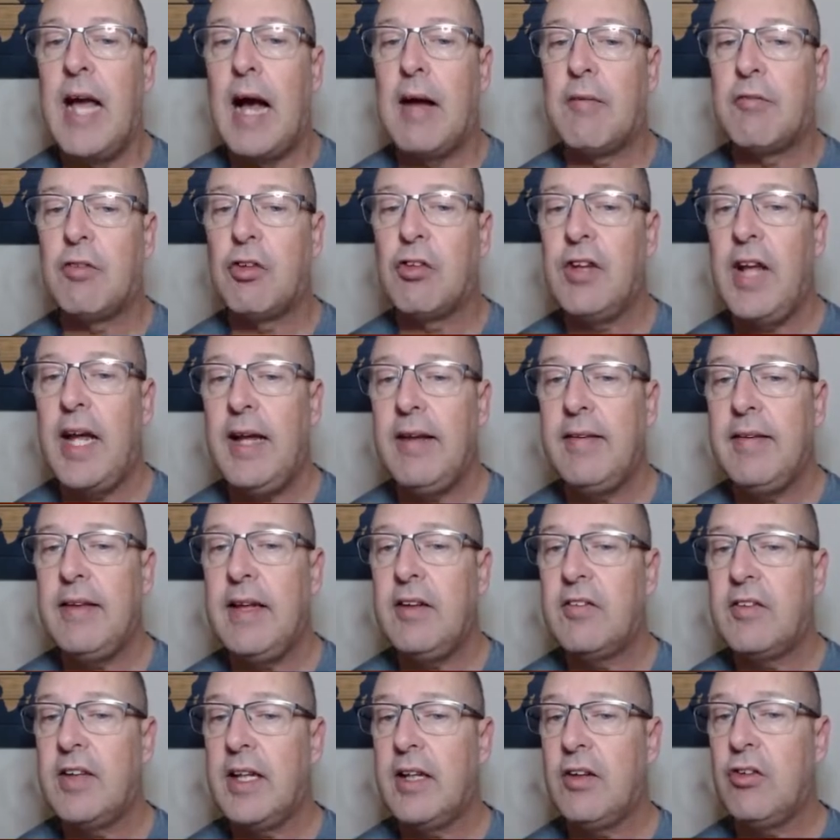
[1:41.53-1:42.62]
After saying
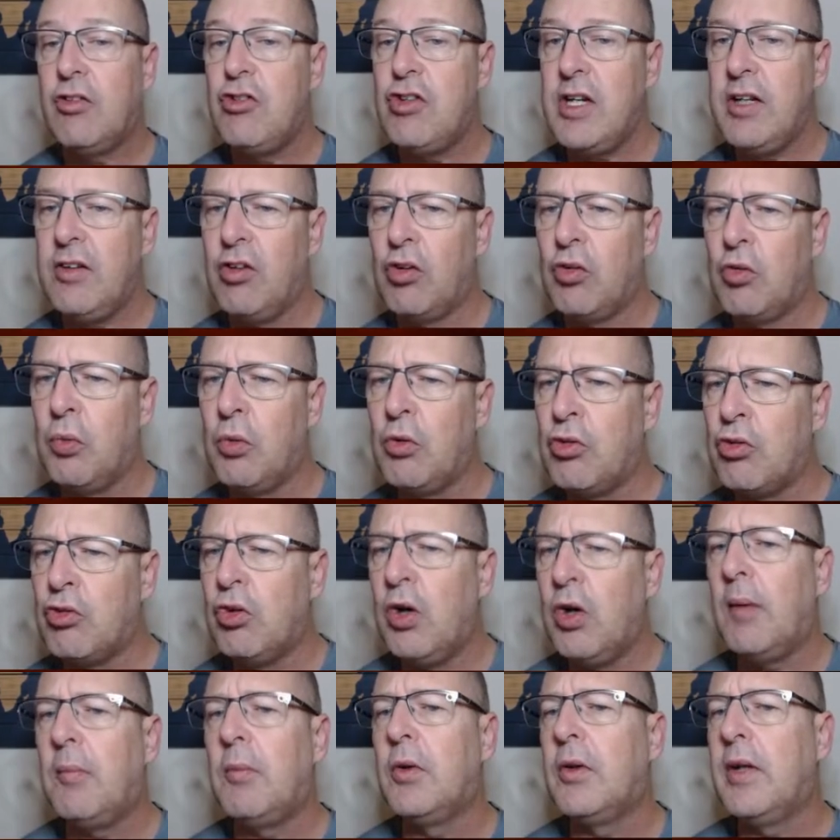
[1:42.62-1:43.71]
these things, Jesus was
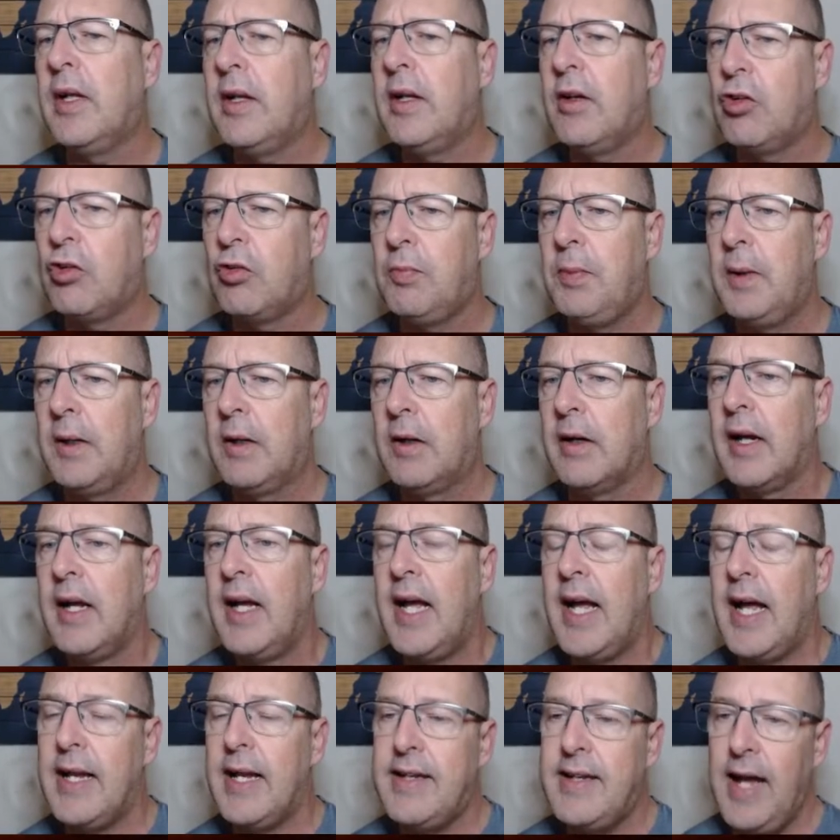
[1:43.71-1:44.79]
troubled in the spirit
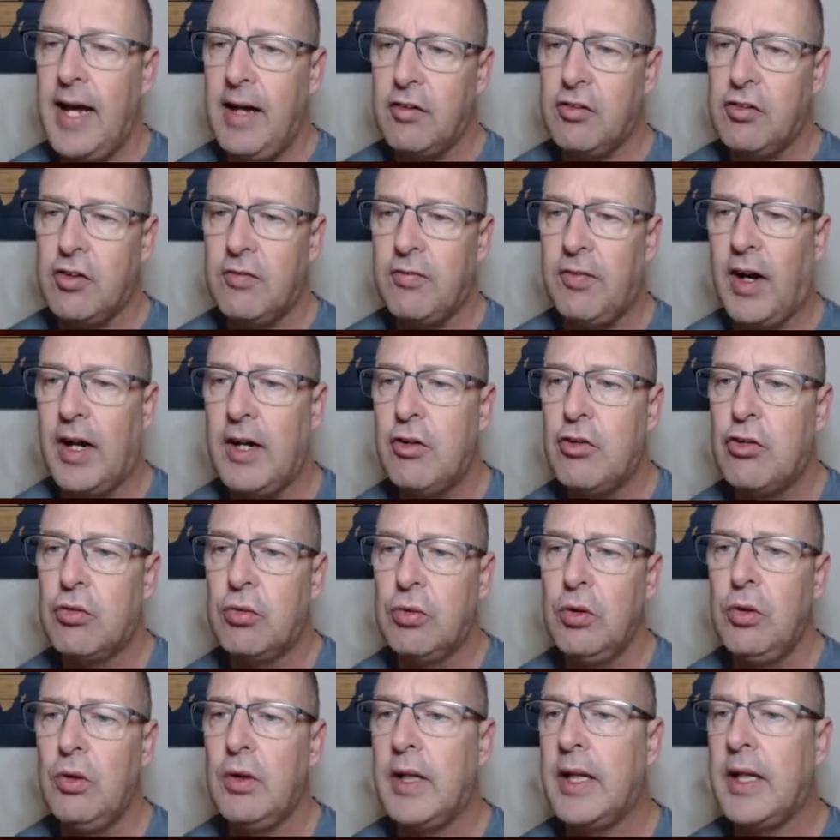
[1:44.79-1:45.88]
and testified,
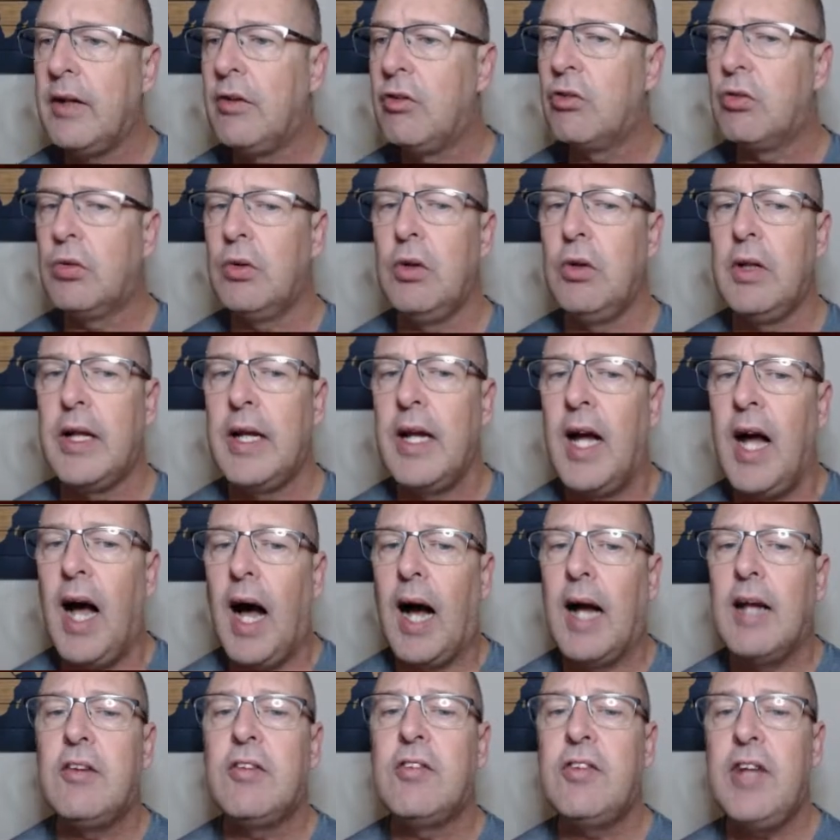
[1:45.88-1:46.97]
Truly, truly,
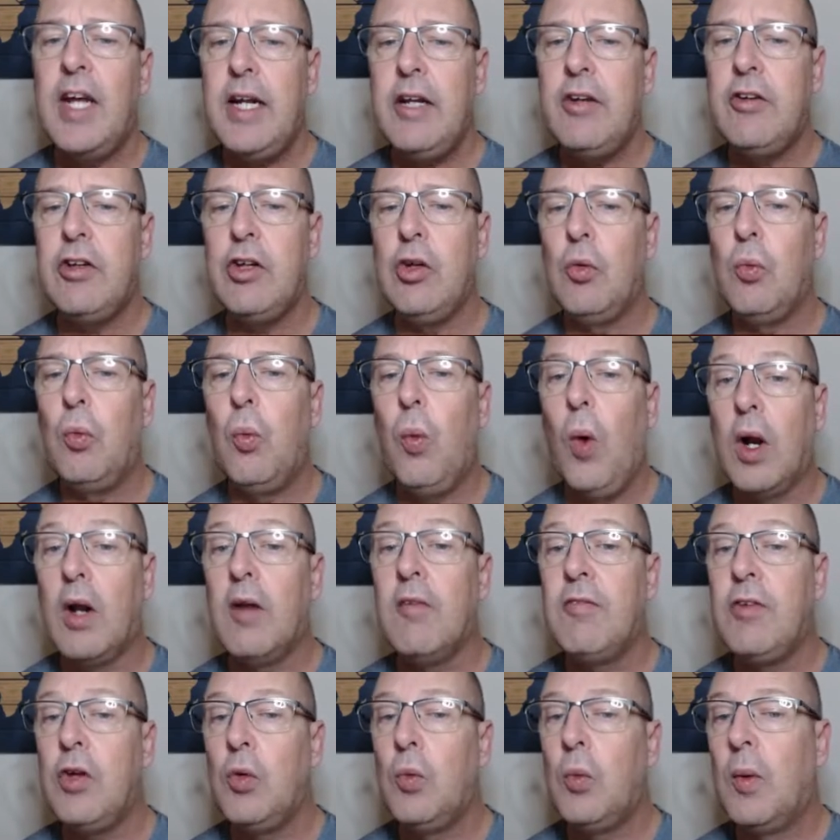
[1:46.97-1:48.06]
I say to you, one
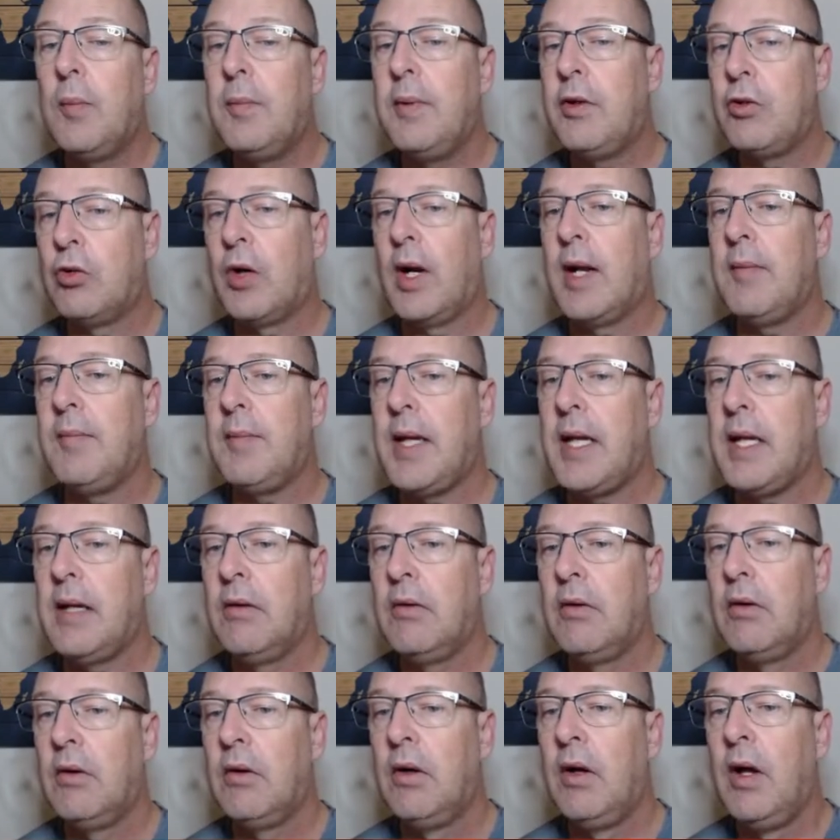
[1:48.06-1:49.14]
of you will betray me.
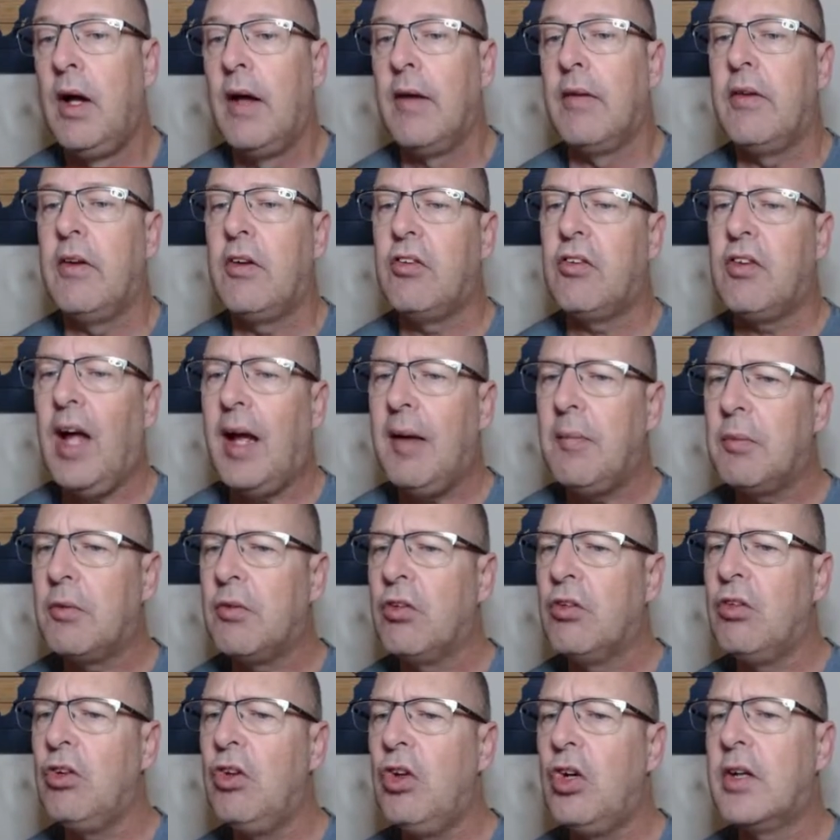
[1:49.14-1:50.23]
The
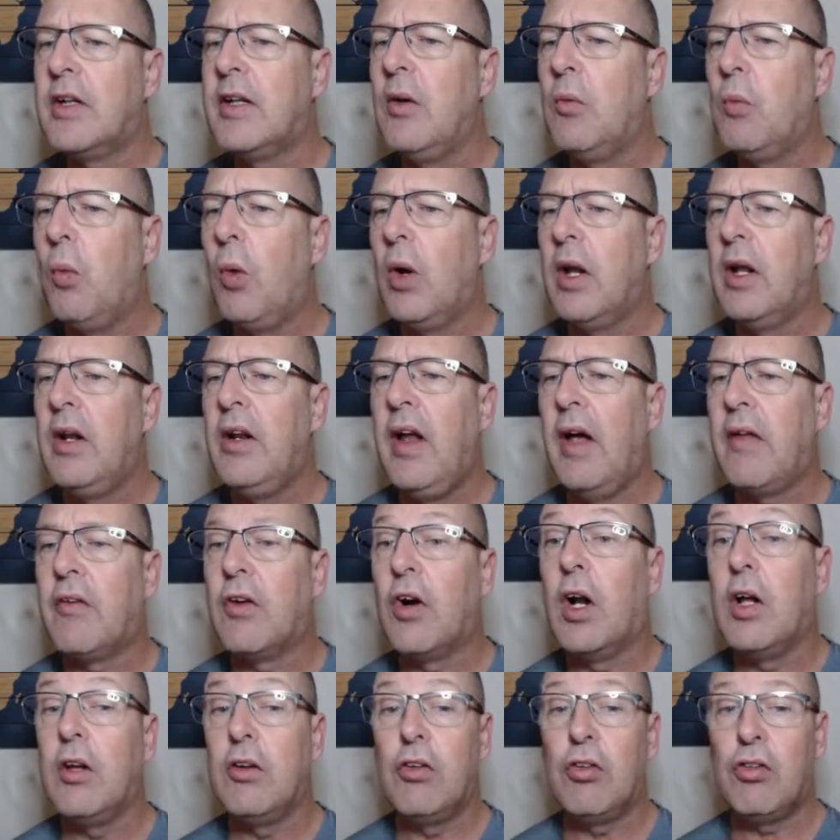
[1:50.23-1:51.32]
disciples looked at one
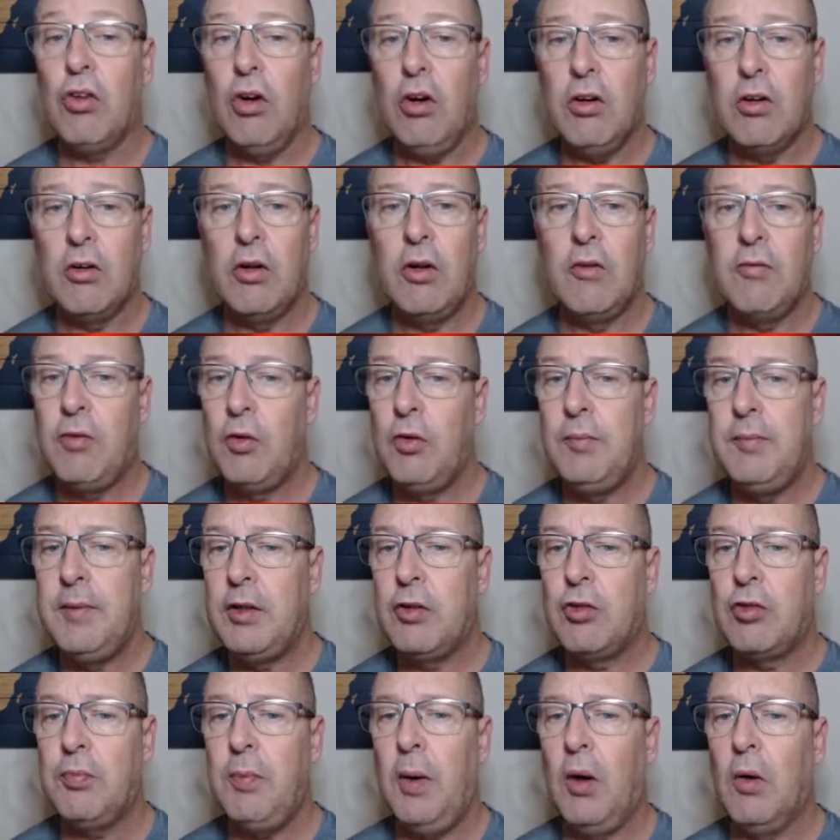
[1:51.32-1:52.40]
another, uncertain of whom he
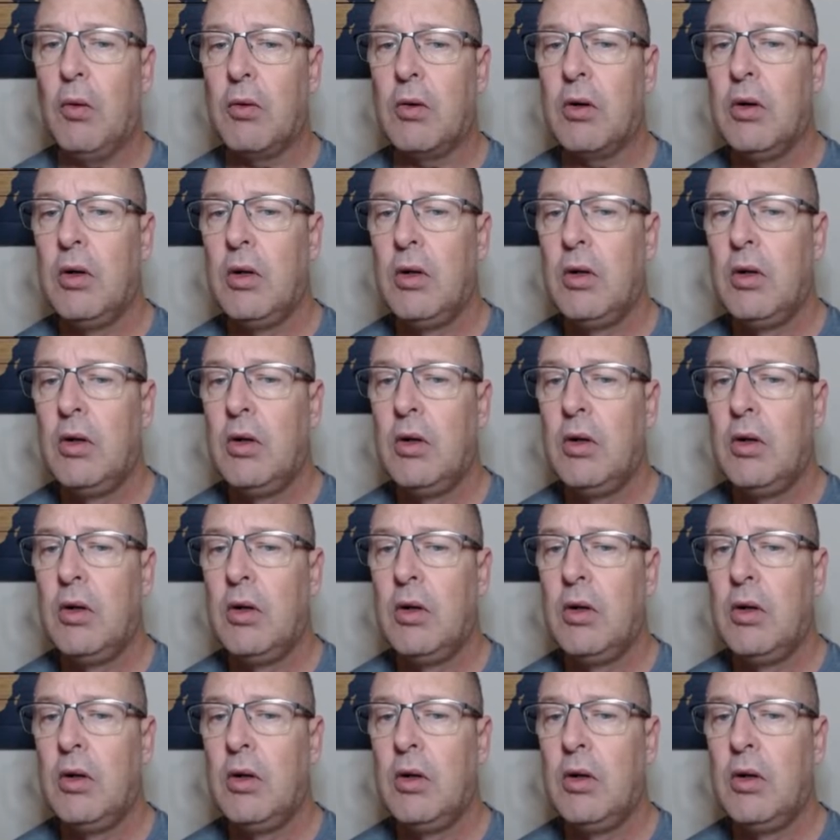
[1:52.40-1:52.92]
spoke.